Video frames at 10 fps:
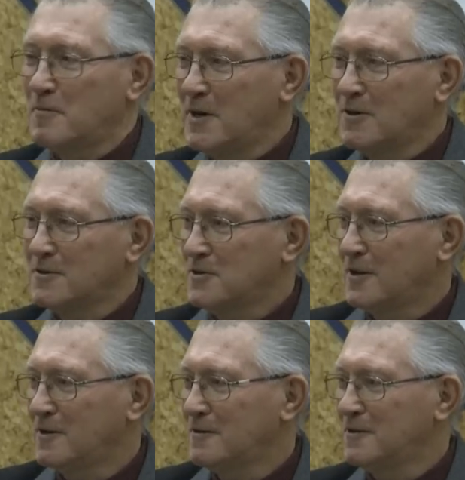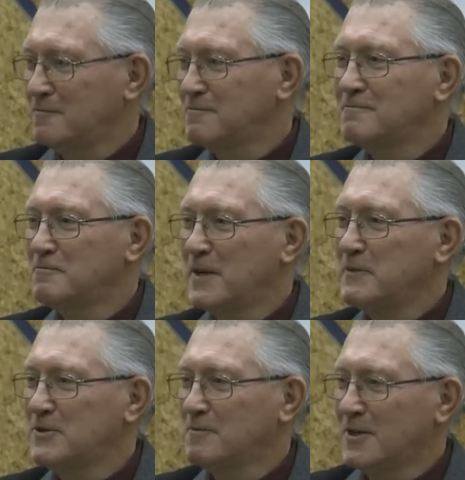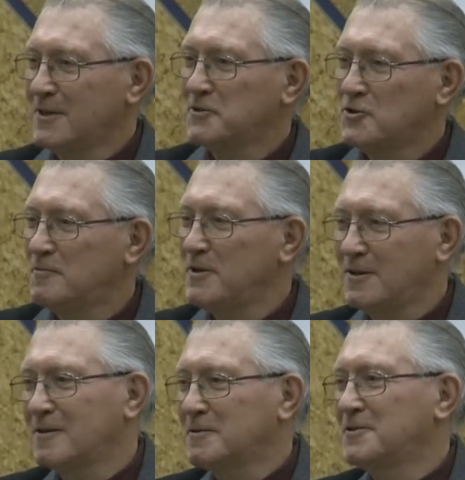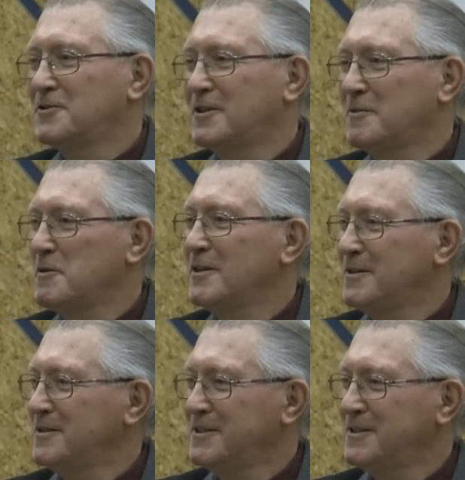Mayor decided that maybe somebody else should be there instead of me,